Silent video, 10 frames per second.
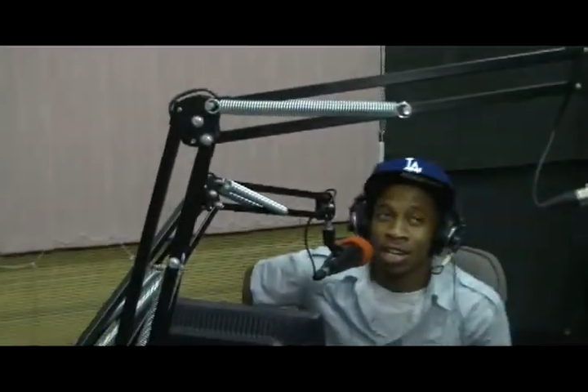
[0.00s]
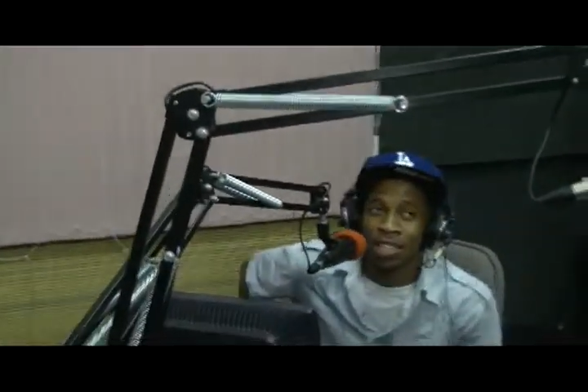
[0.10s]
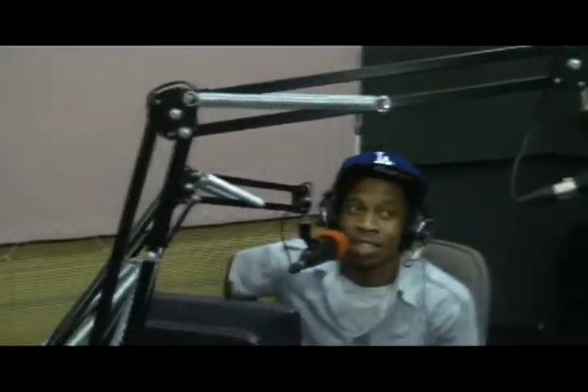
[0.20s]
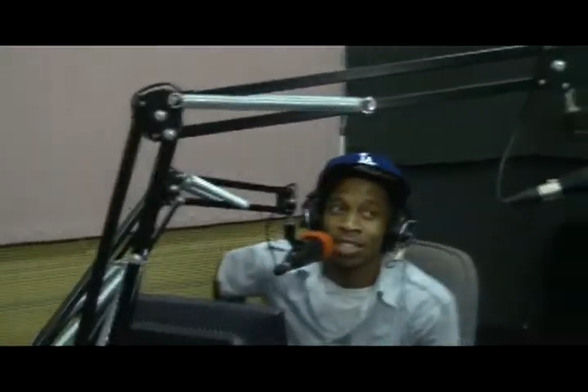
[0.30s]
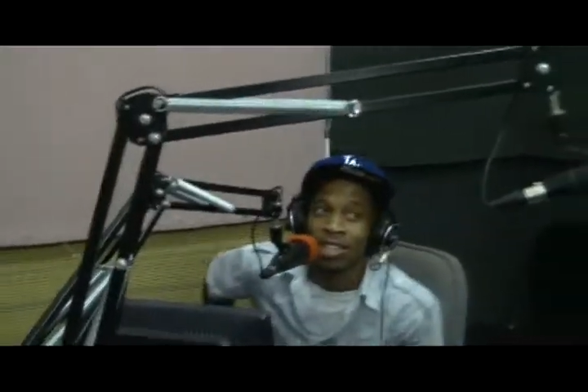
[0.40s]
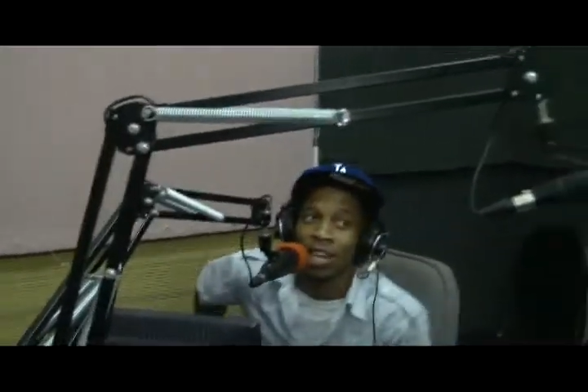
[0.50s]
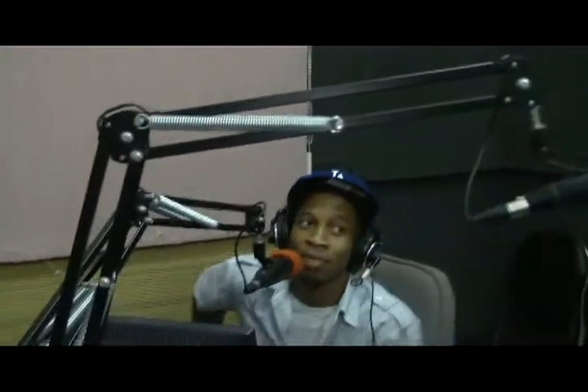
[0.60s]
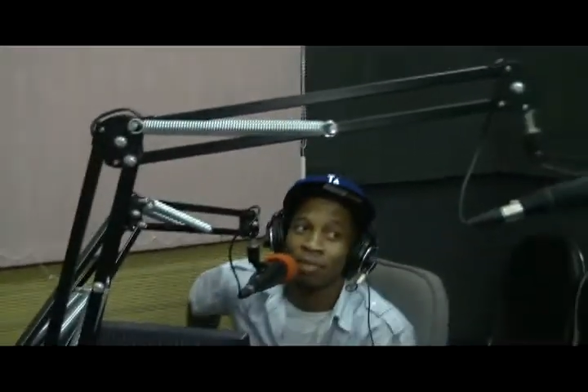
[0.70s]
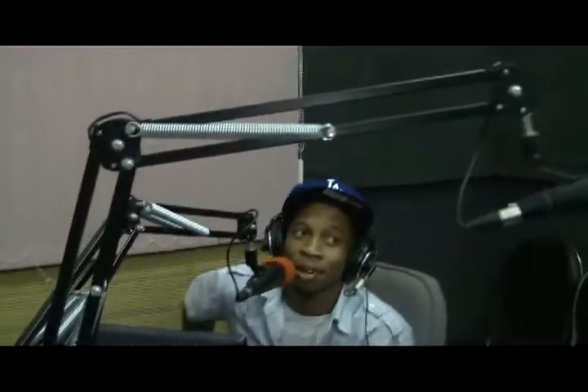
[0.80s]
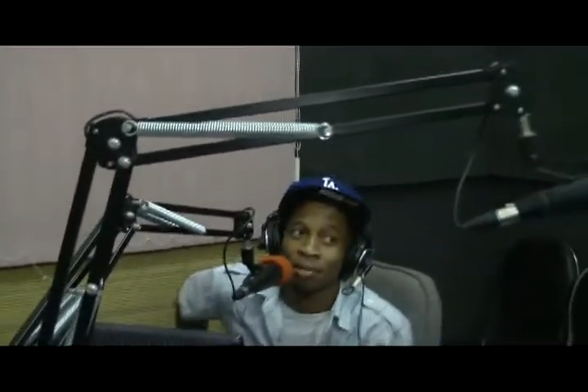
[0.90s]
just came
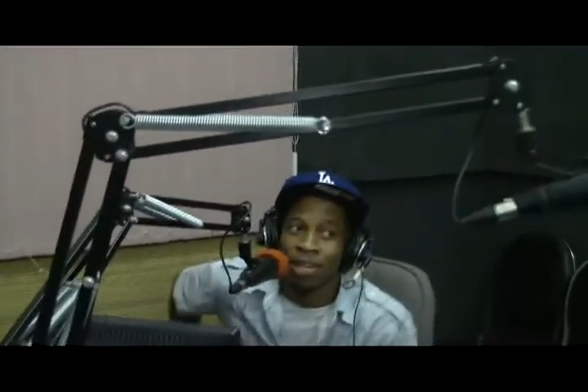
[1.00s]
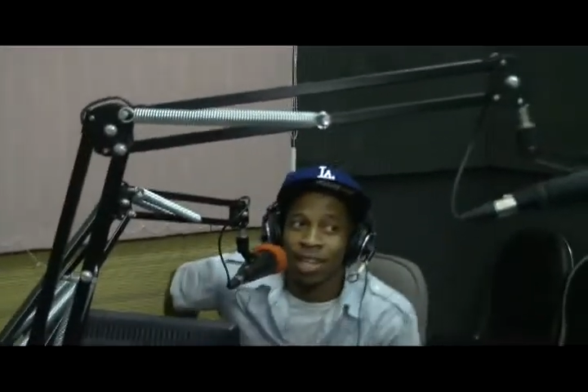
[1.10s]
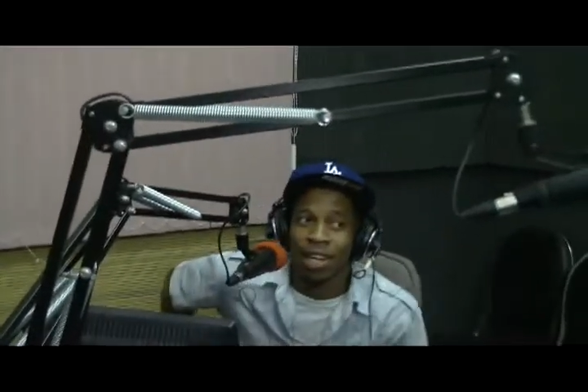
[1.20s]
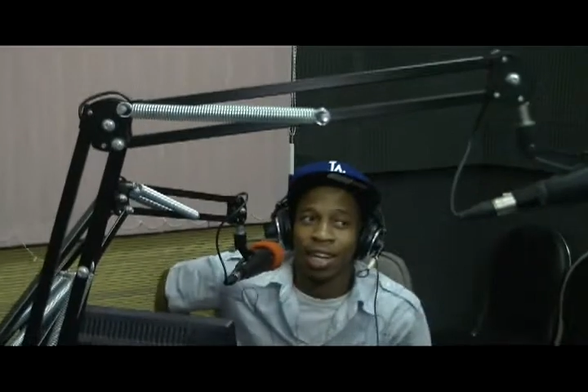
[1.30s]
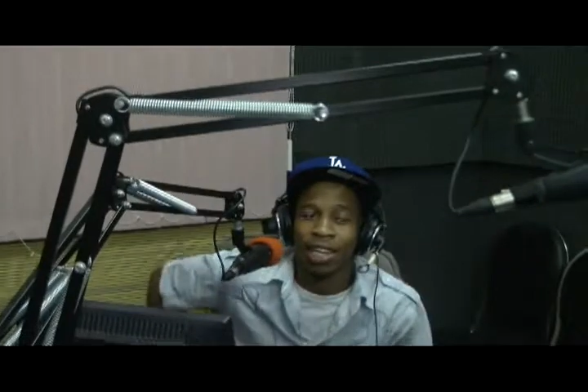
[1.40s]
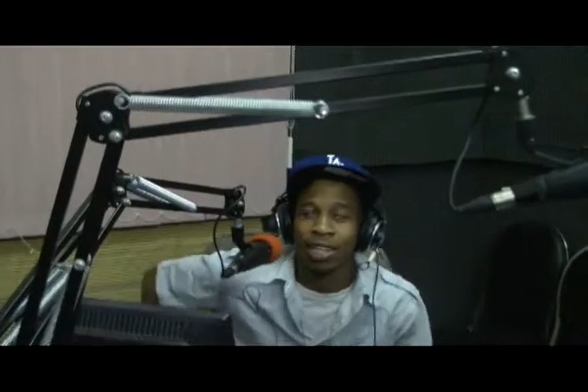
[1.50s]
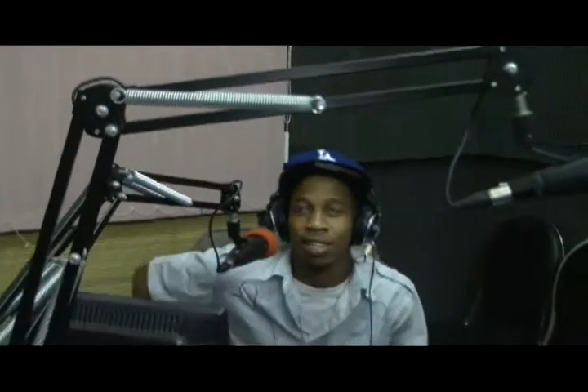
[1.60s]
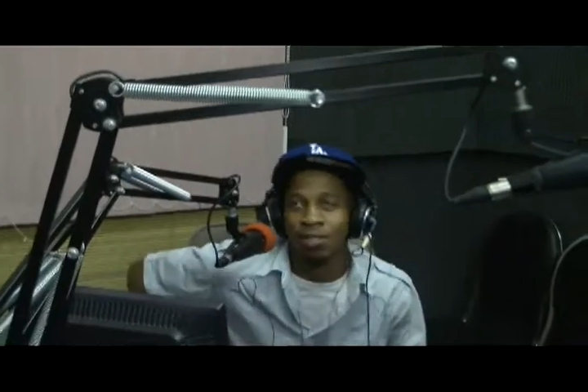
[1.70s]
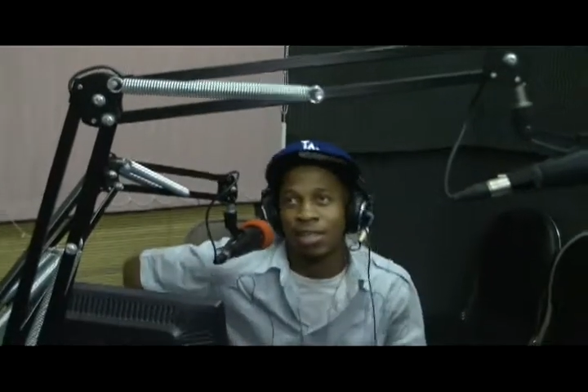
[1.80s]
from England,